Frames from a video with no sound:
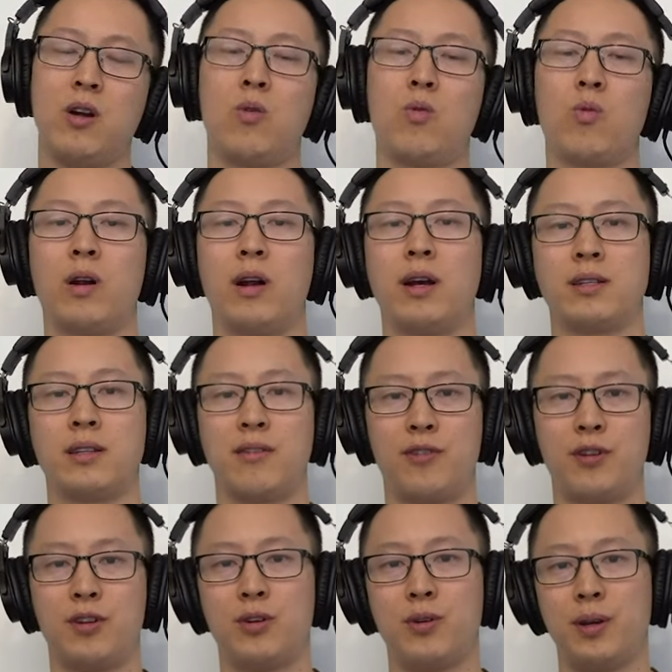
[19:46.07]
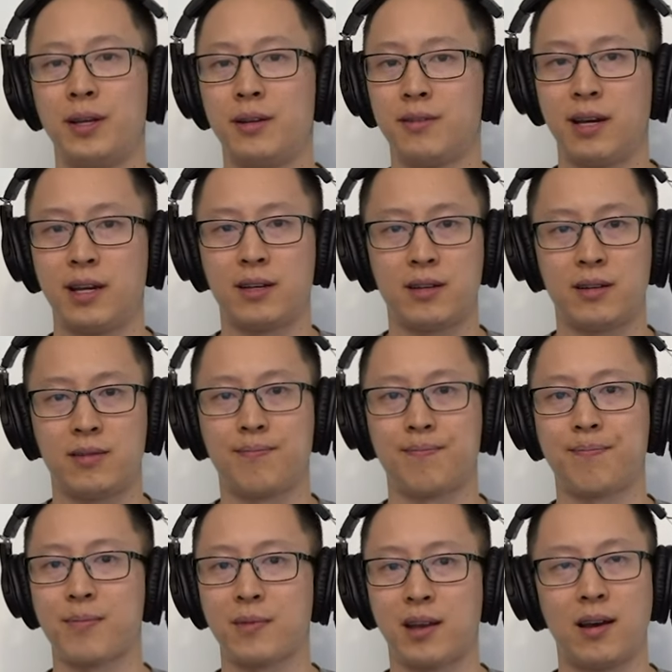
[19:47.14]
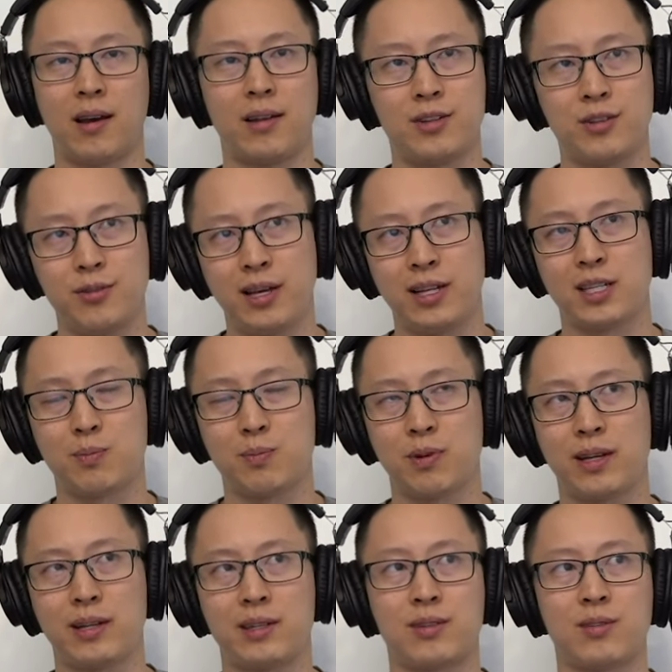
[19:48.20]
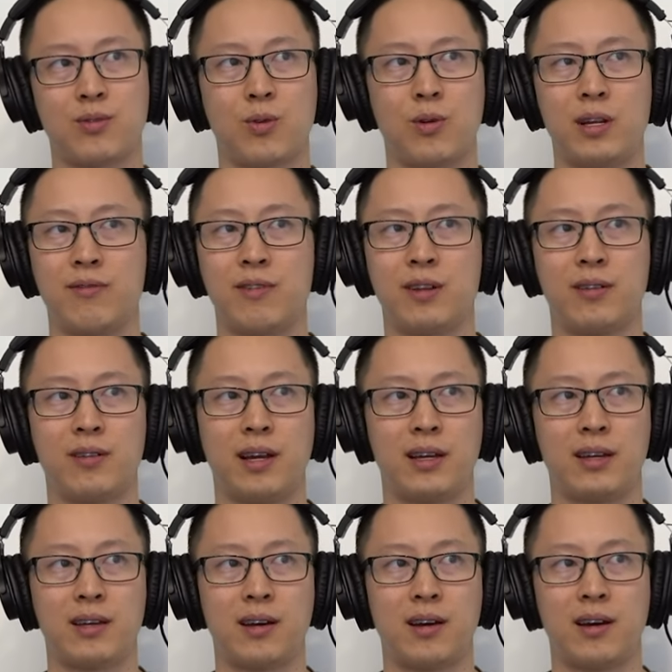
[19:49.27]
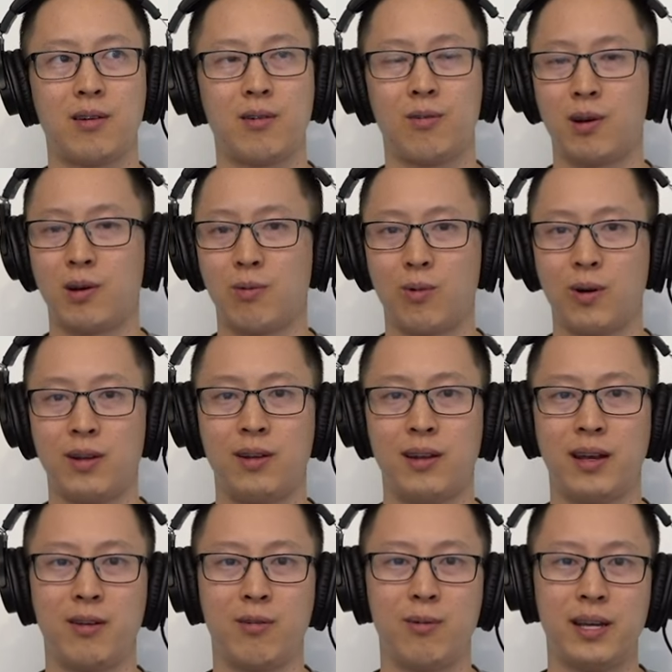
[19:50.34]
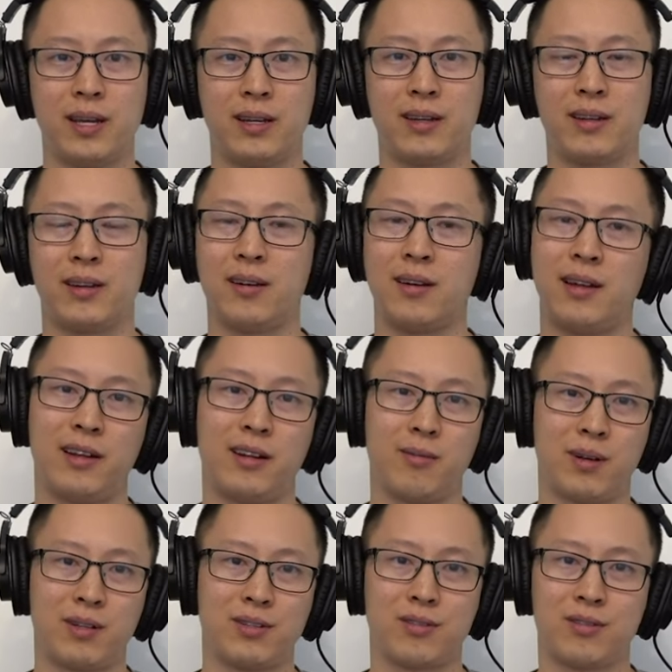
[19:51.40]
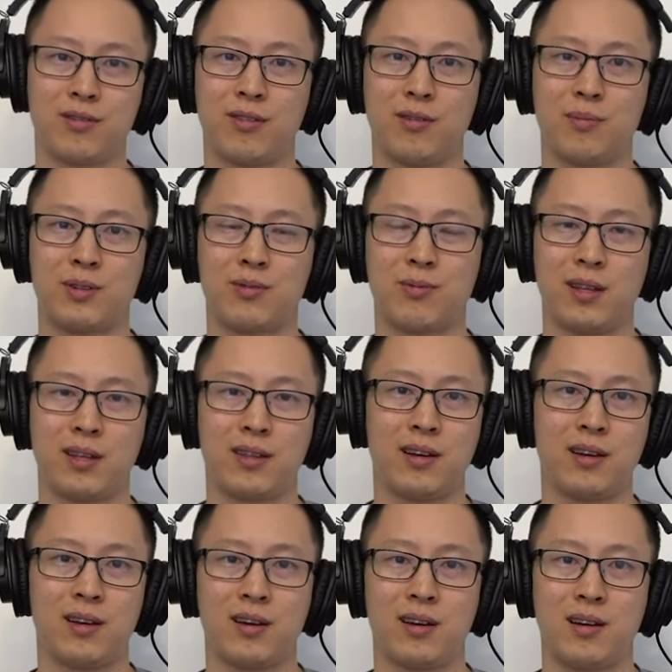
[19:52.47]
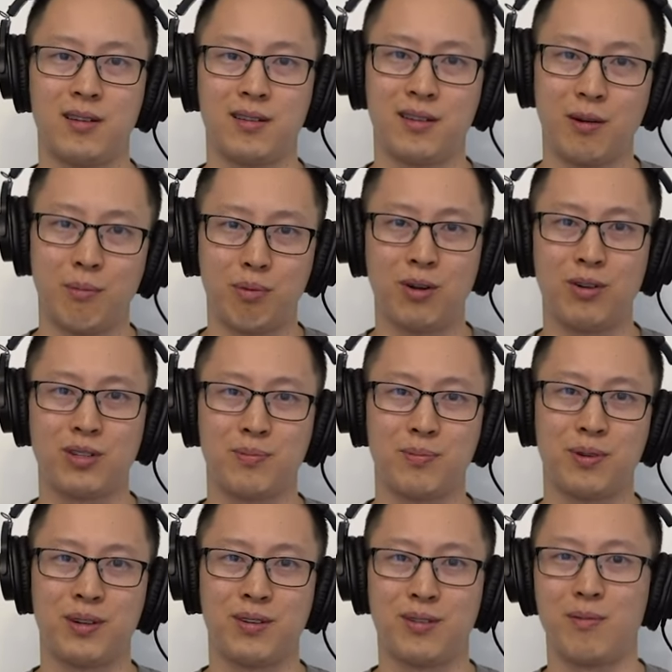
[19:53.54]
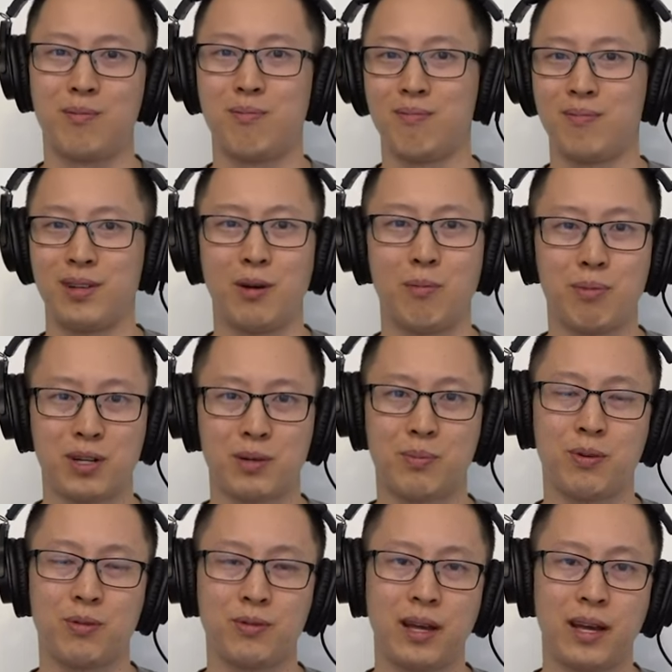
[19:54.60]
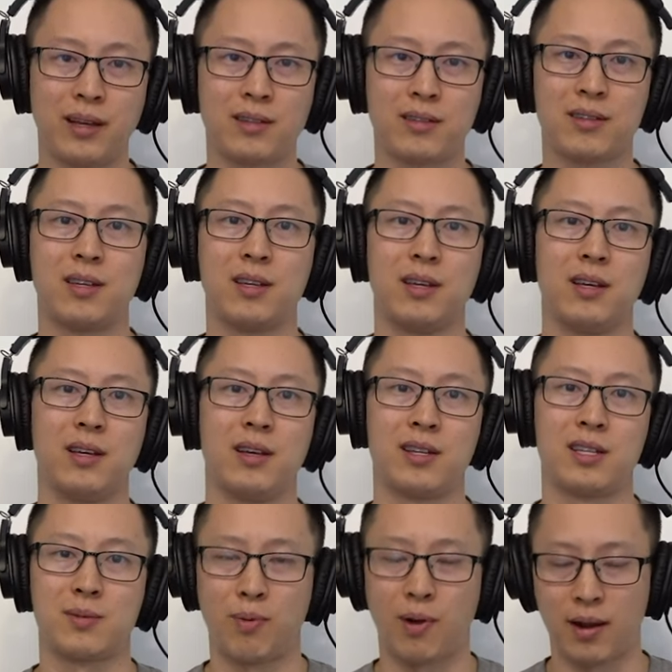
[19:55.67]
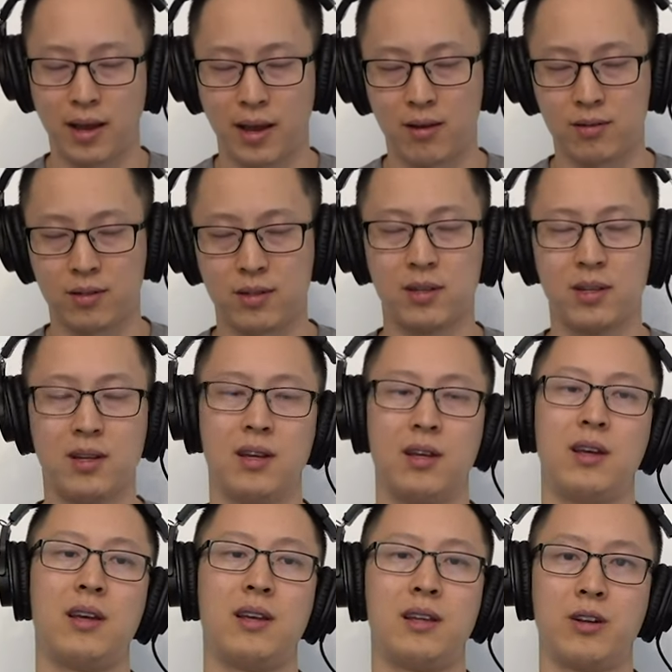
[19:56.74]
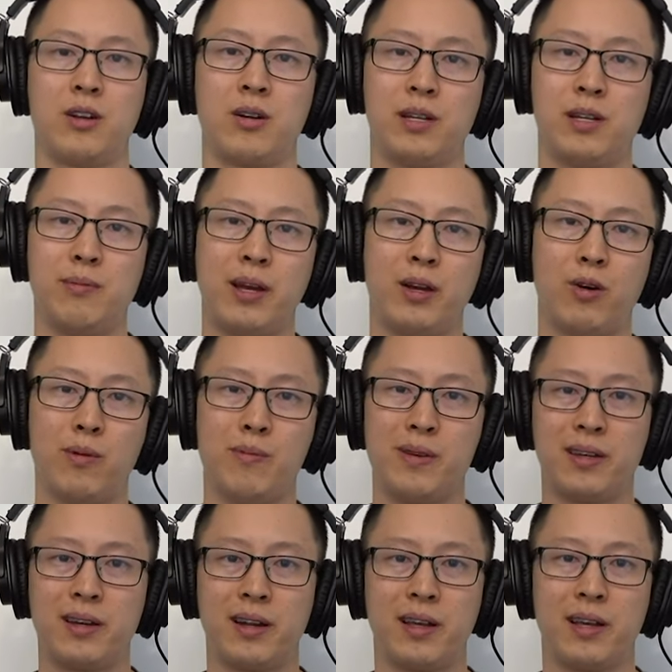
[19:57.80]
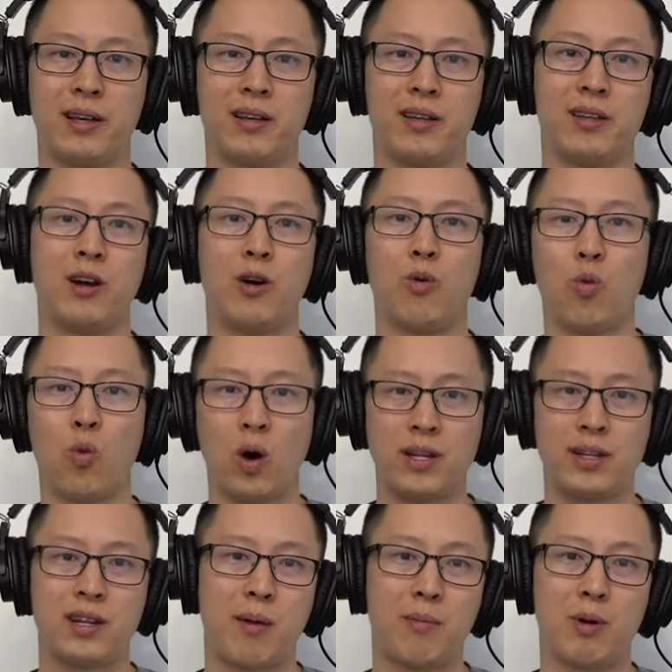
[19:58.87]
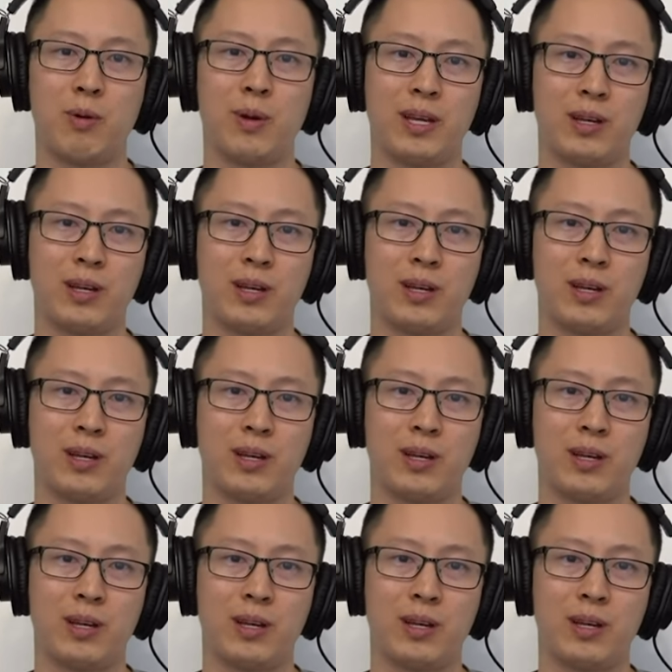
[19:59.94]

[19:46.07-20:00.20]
Whereas if you're doing like a two-day split or even like a, a one day a week, hitting your muscle groups with a, a, a bro split or, you know, push-pull legs spread out, you're, you may only be getting, you know, one time a week